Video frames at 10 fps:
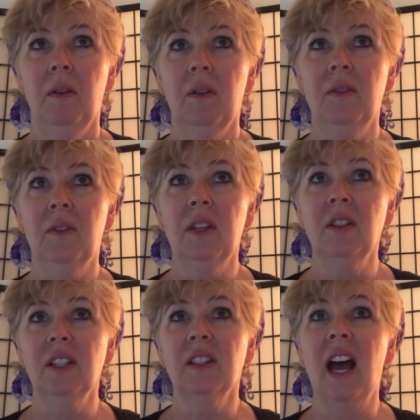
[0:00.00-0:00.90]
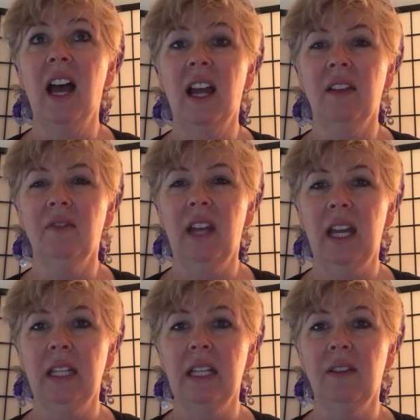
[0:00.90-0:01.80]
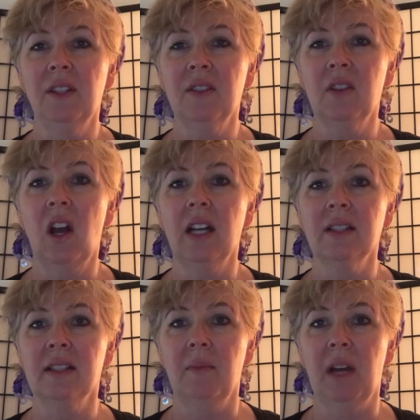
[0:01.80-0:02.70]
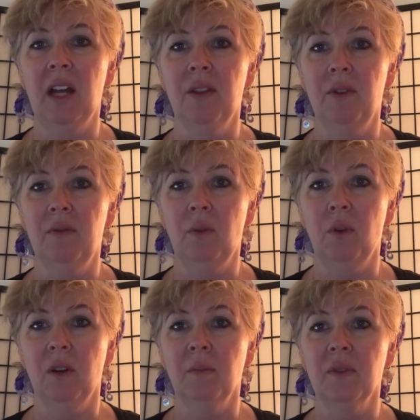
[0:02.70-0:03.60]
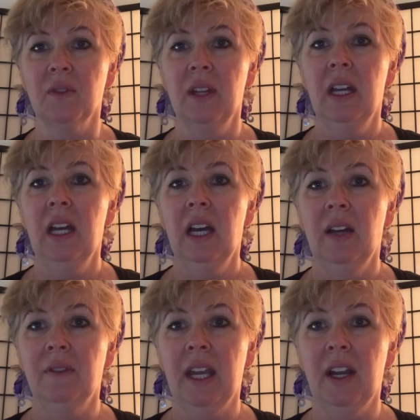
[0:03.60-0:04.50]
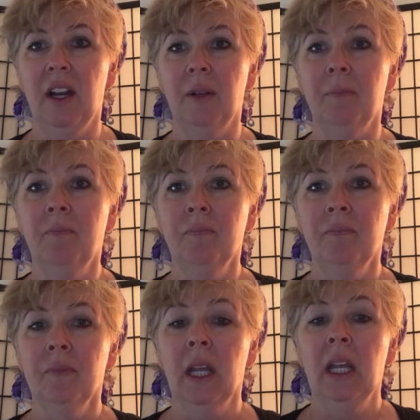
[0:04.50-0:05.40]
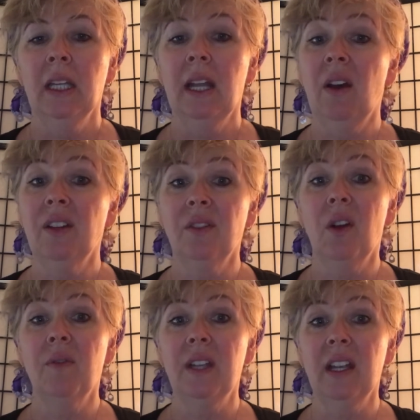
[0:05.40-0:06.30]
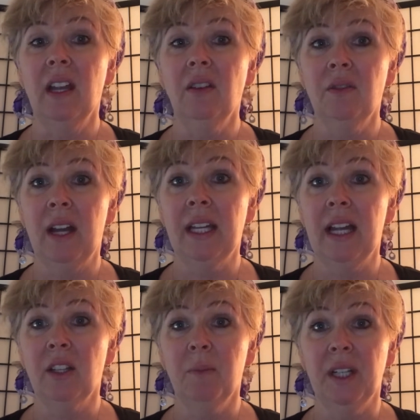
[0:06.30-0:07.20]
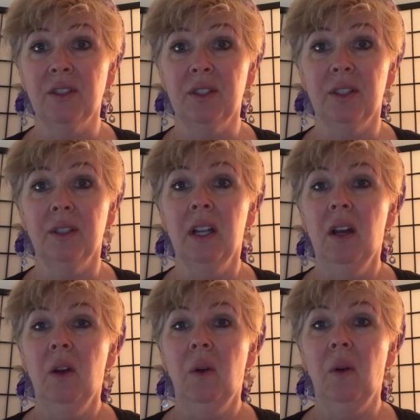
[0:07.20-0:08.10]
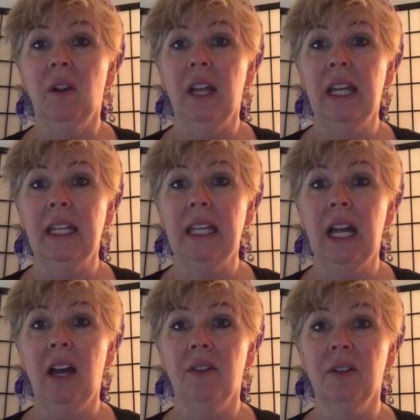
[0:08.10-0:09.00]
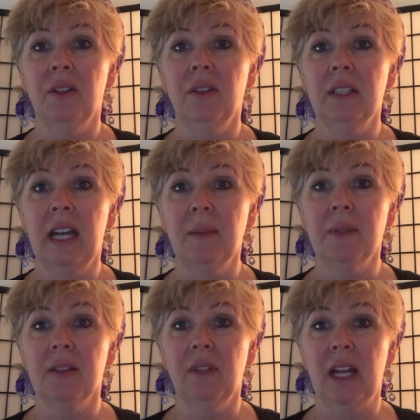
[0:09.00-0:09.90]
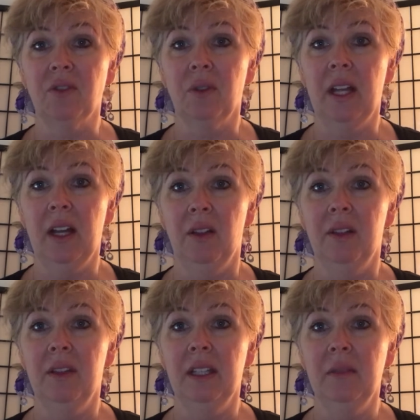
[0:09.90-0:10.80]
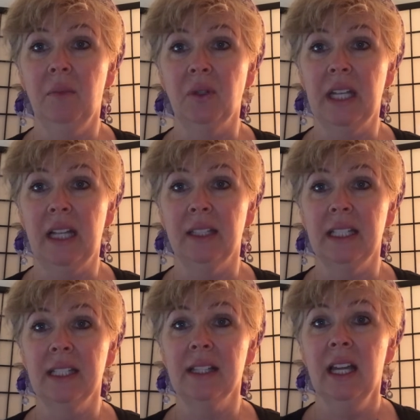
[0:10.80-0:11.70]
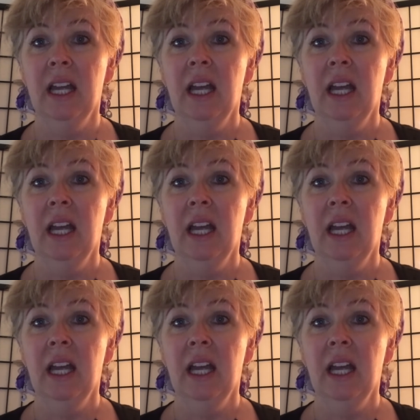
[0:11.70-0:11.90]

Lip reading: still alive had he sought some other forms of care. Now, I don't know if he tried acupuncture or any other types of natural health modalities.